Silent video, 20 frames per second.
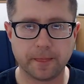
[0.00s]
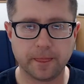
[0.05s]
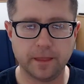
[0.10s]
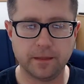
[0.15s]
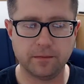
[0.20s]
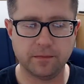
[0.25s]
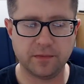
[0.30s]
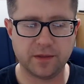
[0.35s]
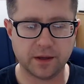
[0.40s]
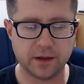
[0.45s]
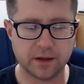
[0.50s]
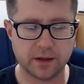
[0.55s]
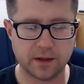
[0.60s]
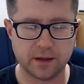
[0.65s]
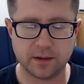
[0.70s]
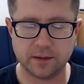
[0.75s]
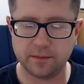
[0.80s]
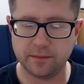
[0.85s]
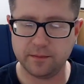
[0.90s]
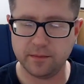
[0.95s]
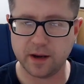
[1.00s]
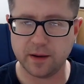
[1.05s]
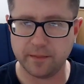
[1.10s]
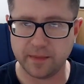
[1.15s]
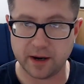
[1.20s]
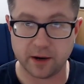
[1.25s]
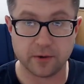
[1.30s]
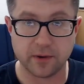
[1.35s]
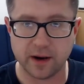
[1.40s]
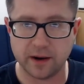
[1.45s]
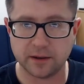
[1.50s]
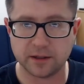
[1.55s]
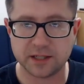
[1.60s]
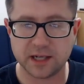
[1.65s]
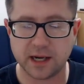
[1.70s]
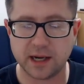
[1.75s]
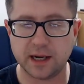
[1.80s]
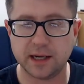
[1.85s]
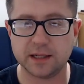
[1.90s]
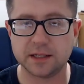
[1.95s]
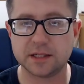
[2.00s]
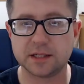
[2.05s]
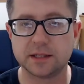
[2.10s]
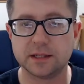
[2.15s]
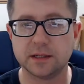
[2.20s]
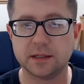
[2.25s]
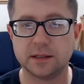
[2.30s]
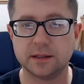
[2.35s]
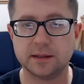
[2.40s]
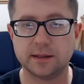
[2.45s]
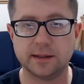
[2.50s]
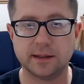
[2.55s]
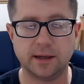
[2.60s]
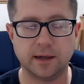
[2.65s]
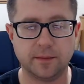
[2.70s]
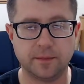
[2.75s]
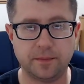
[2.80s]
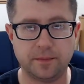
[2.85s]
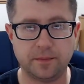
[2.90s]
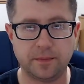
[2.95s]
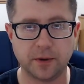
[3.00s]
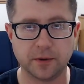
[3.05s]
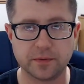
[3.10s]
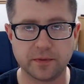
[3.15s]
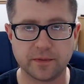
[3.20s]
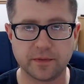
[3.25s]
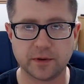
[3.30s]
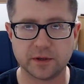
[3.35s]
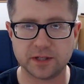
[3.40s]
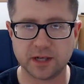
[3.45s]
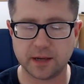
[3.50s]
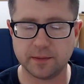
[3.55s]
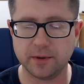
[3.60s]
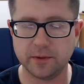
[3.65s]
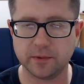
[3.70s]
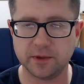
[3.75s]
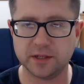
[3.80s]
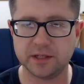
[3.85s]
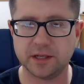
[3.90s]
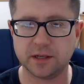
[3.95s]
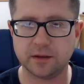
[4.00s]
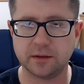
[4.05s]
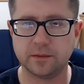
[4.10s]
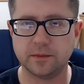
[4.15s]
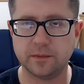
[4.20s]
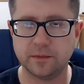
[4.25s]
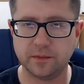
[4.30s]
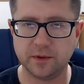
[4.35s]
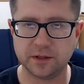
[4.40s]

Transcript: Metal Raiders has both reverse hobby and retail.